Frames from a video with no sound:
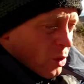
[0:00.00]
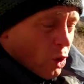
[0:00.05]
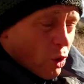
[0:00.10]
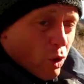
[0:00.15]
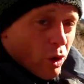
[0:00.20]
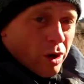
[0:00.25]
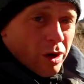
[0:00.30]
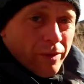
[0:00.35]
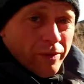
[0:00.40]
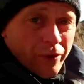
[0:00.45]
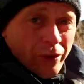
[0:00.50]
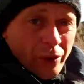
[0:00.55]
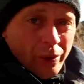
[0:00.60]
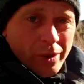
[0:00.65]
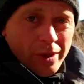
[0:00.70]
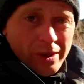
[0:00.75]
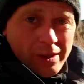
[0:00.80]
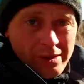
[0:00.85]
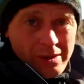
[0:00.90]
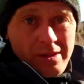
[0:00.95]
Or if you
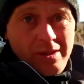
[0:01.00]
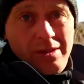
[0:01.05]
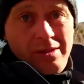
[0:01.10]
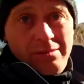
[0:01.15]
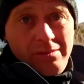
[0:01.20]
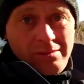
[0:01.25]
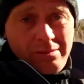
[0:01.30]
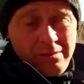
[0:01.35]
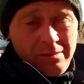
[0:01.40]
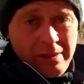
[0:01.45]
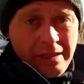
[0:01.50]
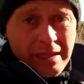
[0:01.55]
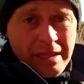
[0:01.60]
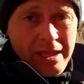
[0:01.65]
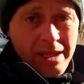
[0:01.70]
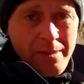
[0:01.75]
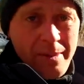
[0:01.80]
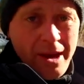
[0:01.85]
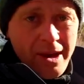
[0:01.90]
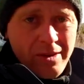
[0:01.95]
were
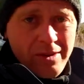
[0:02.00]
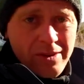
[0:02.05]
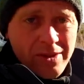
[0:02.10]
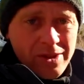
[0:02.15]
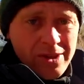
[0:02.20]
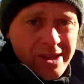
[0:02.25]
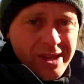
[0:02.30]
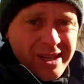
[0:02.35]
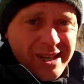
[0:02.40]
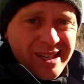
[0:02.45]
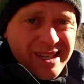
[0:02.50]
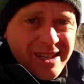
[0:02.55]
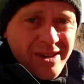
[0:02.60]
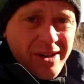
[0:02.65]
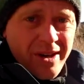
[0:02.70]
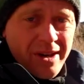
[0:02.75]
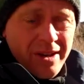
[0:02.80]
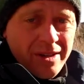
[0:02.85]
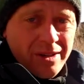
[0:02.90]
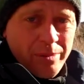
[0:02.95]
in the mountains and you
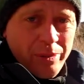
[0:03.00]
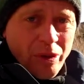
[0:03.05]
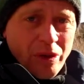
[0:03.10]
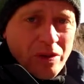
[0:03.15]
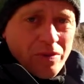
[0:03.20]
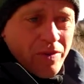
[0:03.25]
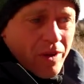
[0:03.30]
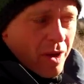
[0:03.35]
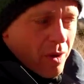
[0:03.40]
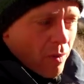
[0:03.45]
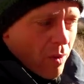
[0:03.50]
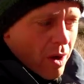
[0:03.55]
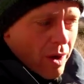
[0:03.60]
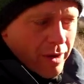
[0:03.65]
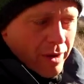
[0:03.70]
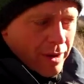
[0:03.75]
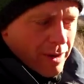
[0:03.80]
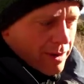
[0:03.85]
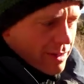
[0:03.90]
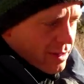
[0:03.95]
needed to purify
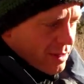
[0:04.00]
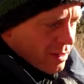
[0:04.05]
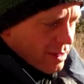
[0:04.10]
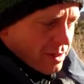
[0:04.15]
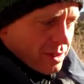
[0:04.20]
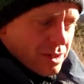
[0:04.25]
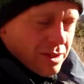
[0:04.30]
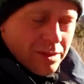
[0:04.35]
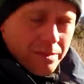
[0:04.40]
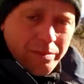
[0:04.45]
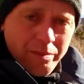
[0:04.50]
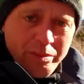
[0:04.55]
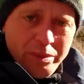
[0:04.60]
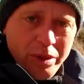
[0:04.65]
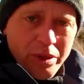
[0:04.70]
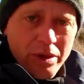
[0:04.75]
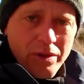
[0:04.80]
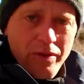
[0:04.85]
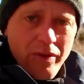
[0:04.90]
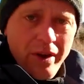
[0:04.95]
water, you just
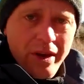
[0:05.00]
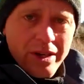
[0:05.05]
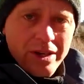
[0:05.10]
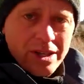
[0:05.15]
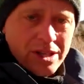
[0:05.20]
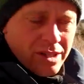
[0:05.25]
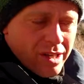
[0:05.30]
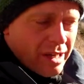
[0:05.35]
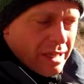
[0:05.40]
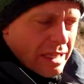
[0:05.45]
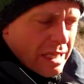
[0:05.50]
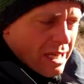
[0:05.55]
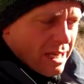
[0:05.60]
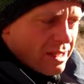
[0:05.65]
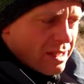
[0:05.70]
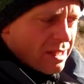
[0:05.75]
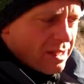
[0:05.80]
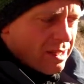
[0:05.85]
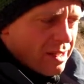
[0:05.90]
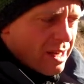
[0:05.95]
purify it just like that
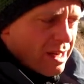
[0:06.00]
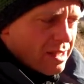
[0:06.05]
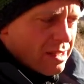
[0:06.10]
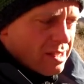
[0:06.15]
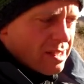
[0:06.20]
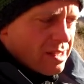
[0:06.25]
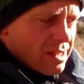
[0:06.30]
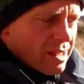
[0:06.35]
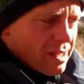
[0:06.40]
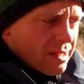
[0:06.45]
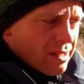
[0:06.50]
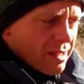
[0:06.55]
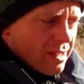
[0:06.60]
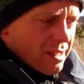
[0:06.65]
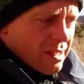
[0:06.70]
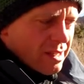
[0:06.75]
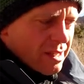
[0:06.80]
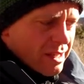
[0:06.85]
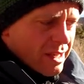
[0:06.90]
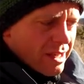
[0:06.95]
and then let it sit.
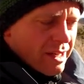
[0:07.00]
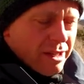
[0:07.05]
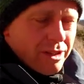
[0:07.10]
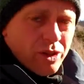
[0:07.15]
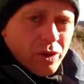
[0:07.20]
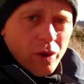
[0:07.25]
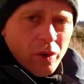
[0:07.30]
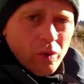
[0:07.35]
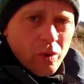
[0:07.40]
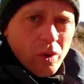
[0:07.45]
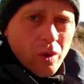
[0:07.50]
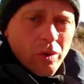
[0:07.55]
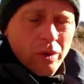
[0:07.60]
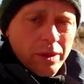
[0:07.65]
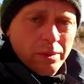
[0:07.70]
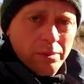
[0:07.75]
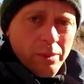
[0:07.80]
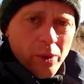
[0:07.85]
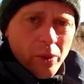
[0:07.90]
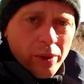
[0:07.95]
Get it to a
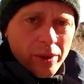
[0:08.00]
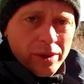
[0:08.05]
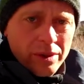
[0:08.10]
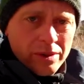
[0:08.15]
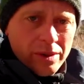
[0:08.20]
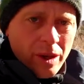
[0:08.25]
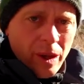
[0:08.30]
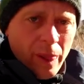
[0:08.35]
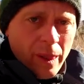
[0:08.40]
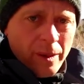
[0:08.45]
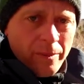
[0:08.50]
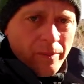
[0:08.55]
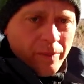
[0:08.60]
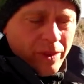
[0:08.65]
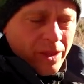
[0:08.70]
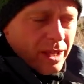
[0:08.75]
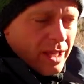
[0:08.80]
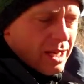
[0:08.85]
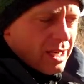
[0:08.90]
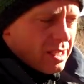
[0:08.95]
rolling boil,
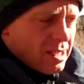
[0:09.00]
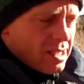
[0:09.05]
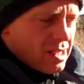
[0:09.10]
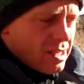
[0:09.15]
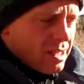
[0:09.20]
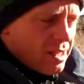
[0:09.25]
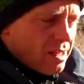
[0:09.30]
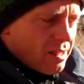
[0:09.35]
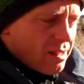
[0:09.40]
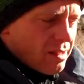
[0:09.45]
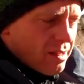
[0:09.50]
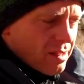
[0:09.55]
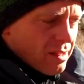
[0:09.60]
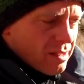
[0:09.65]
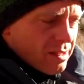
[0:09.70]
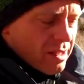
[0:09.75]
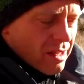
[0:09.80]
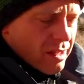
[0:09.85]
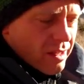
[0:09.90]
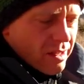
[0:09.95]
let it sit
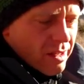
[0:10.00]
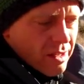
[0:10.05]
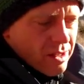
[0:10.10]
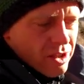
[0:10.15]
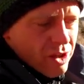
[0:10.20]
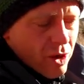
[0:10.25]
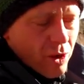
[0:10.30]
until it gets